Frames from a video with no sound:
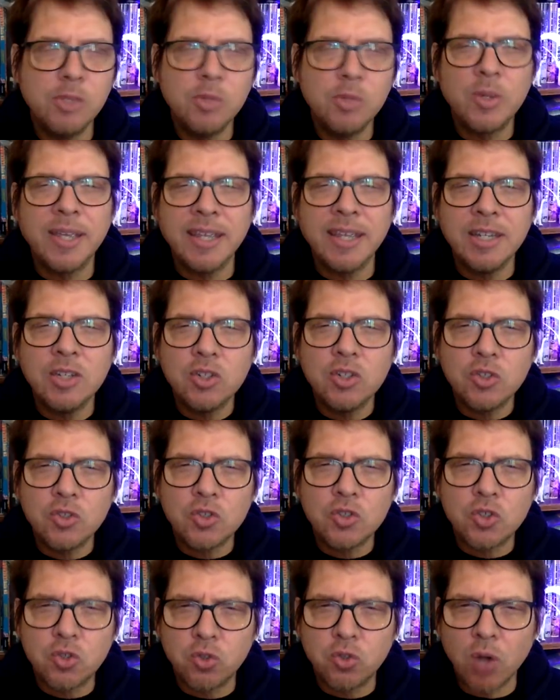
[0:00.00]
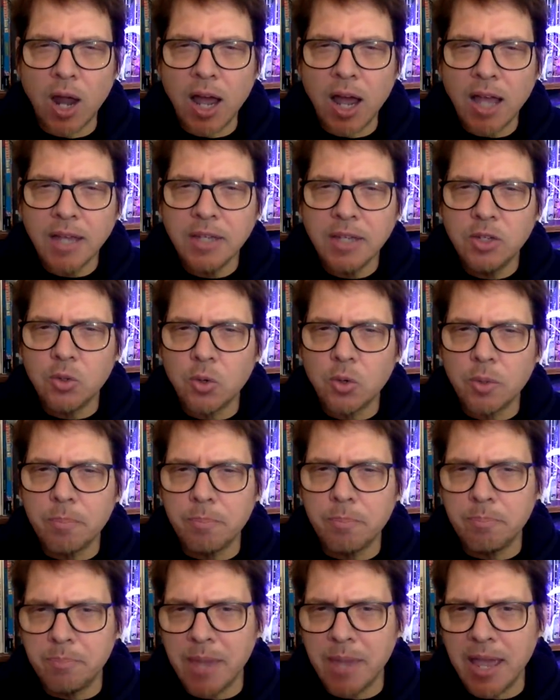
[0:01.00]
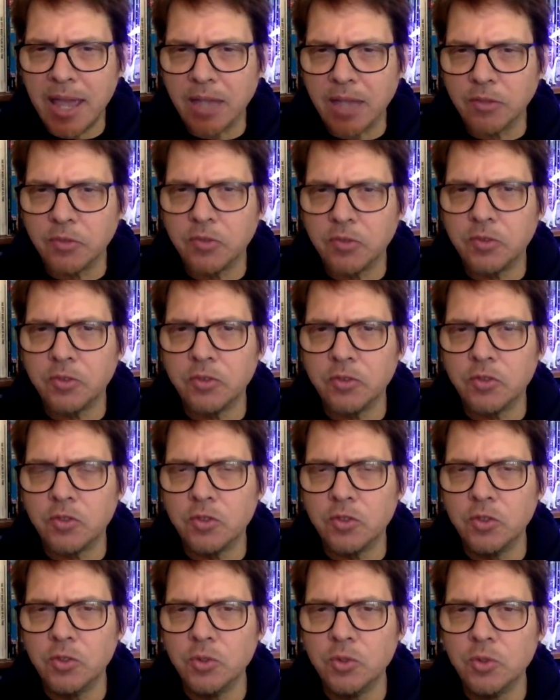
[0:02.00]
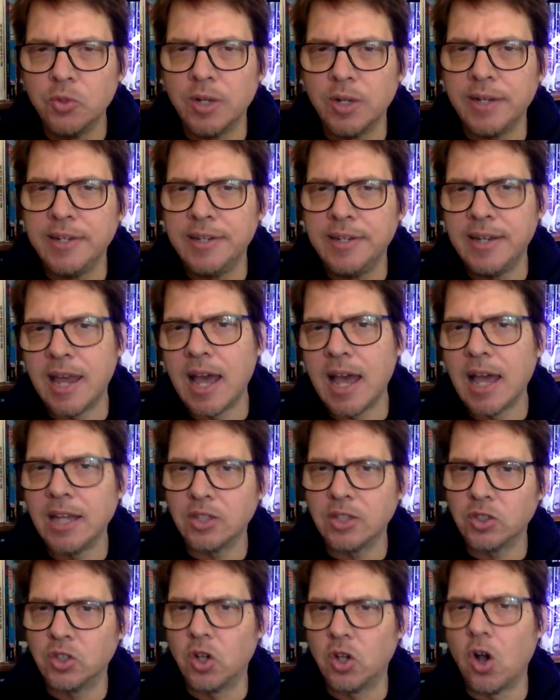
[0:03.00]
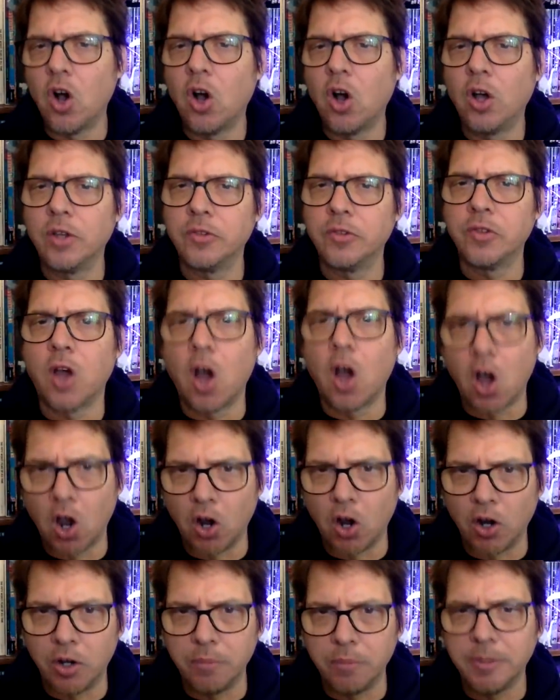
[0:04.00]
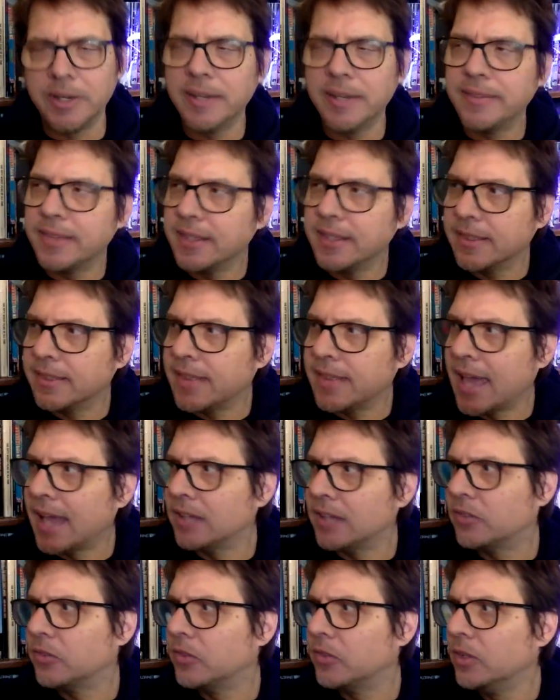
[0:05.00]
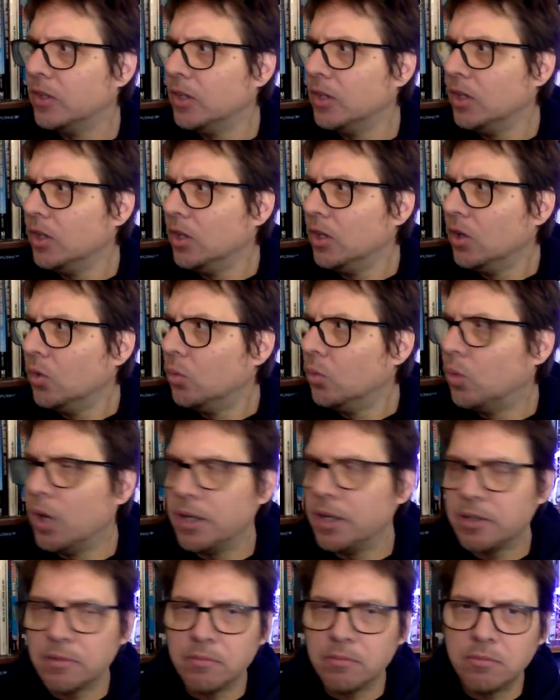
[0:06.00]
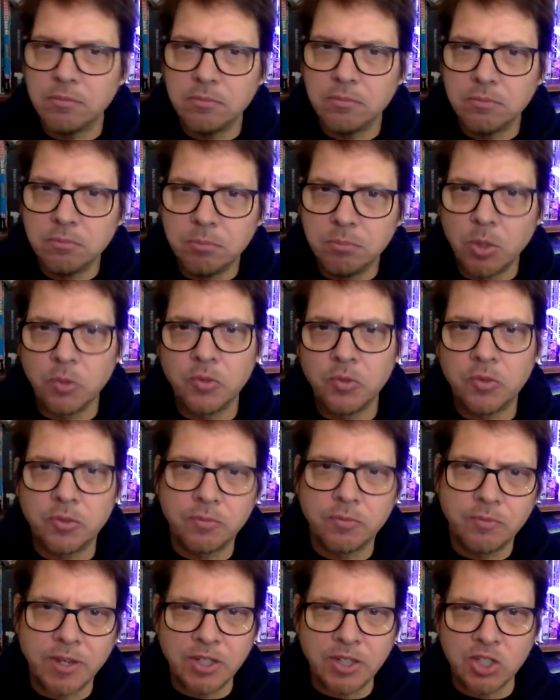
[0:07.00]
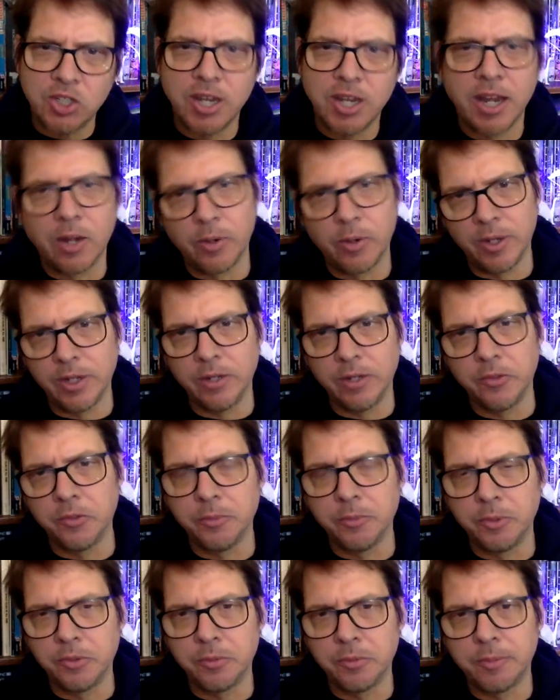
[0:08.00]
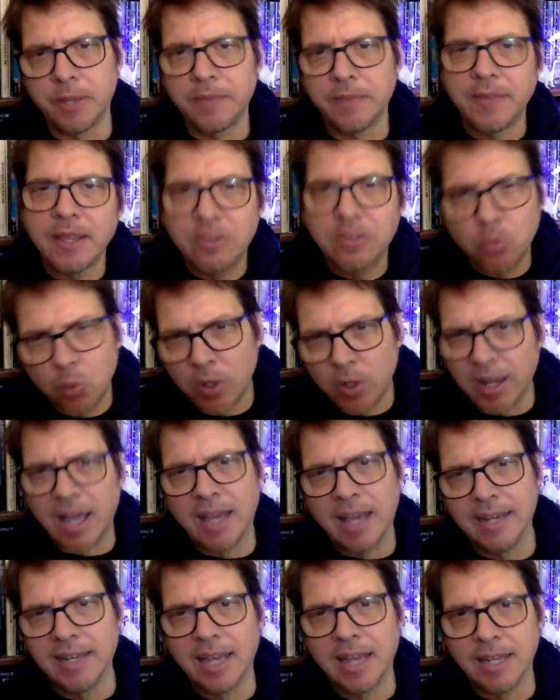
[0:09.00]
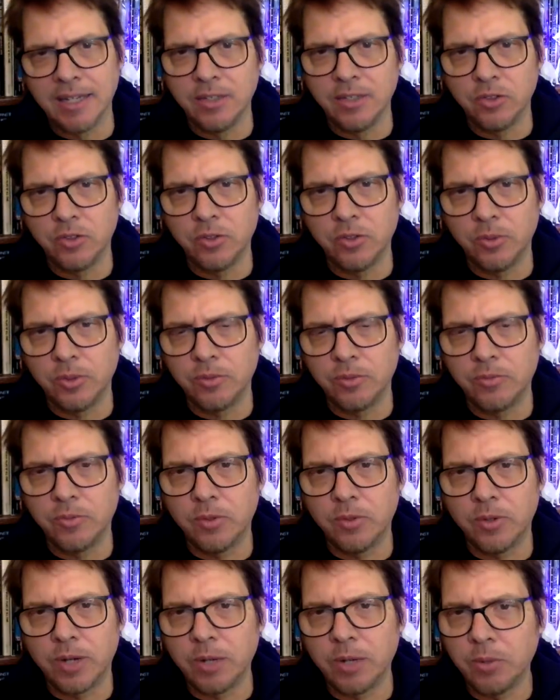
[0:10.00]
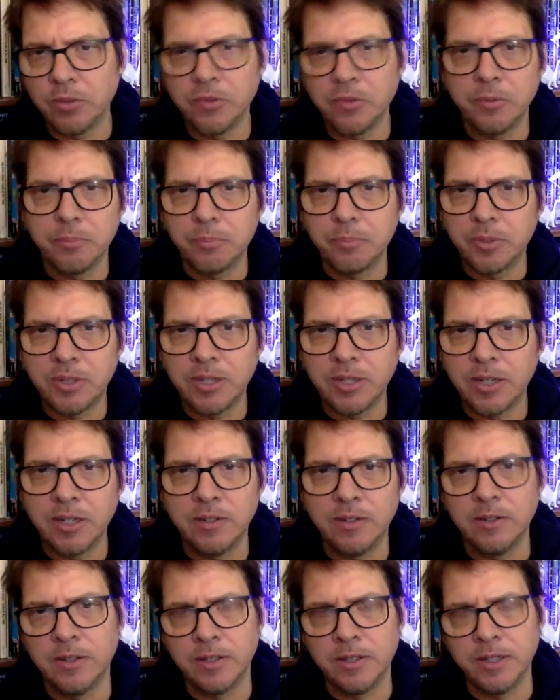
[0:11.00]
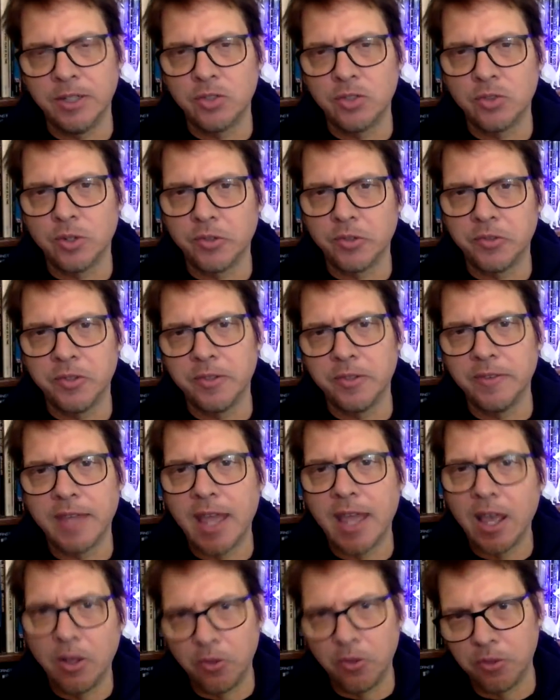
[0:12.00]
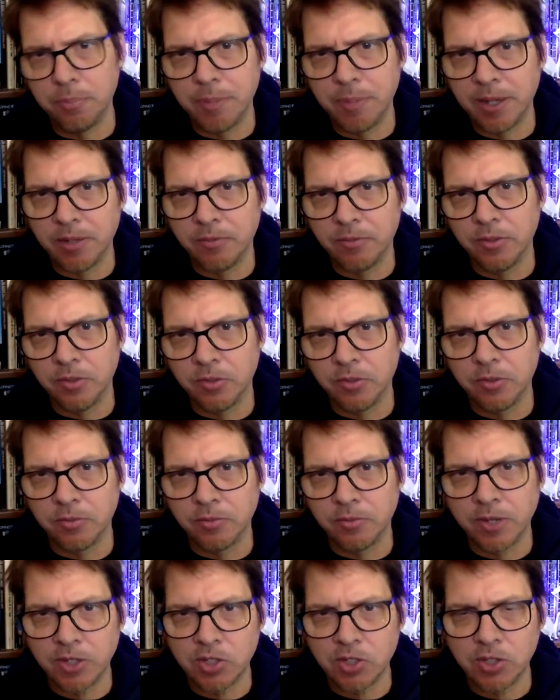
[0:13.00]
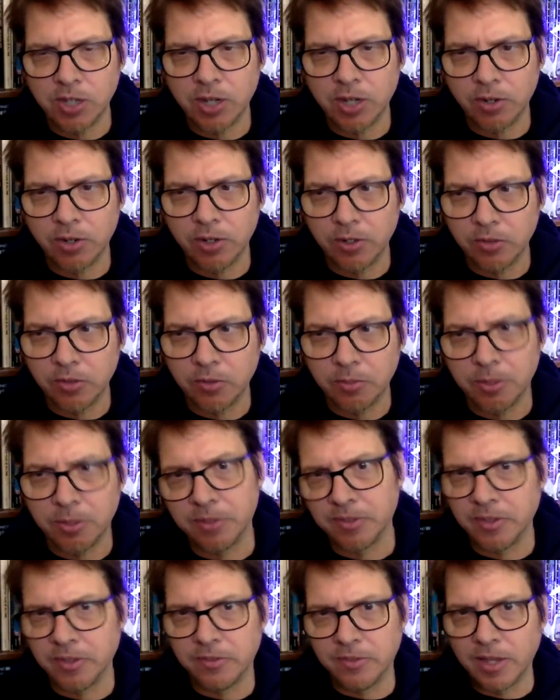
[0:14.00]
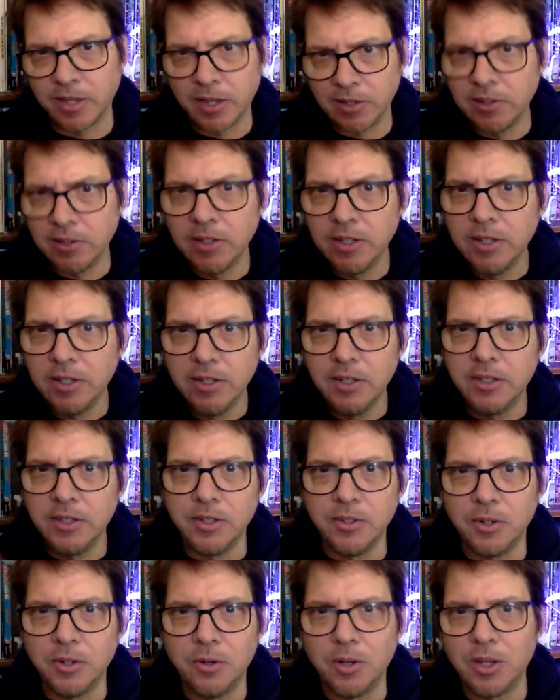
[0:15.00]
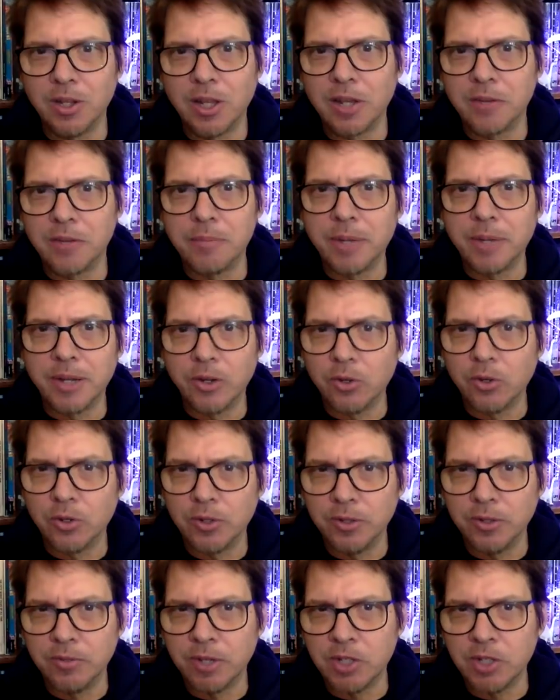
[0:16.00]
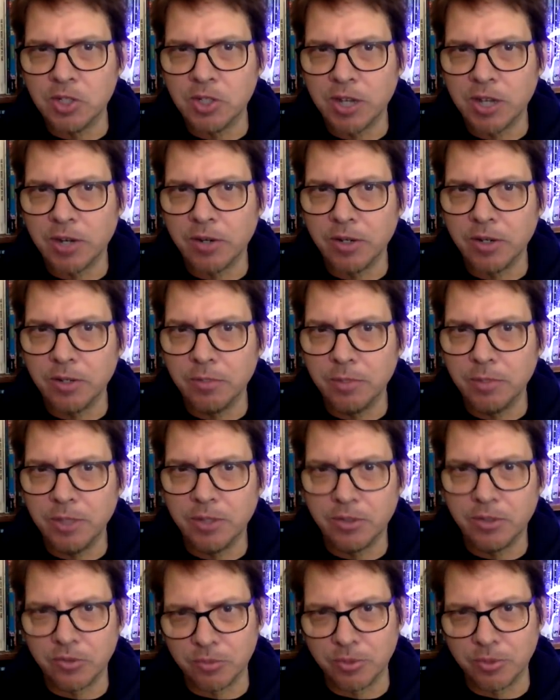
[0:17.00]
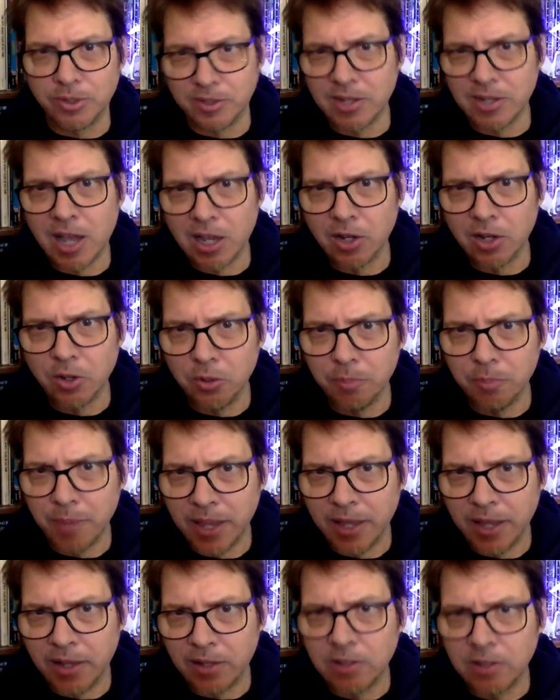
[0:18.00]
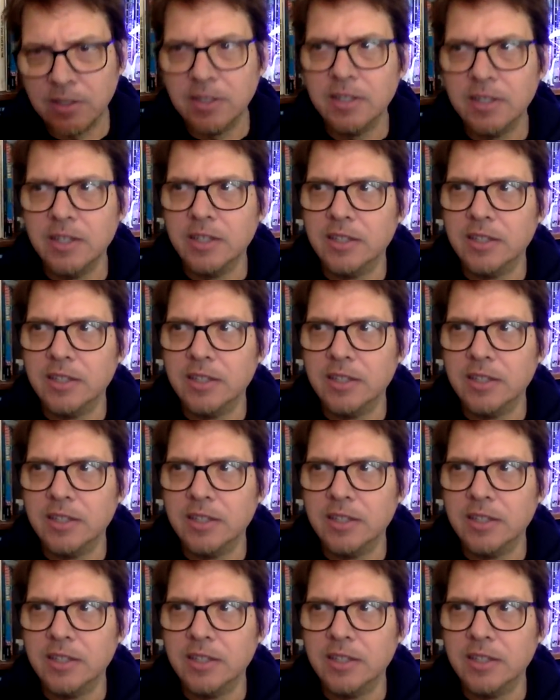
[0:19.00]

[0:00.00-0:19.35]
can try your best to not cause harm, and I think that's what most vegetarianism is about. That's what I got into it for. I wasn't particularly interested in the health benefits of vegetarianism. As I said, you know, a lot of my early vegetarian meals were at Taco Bell.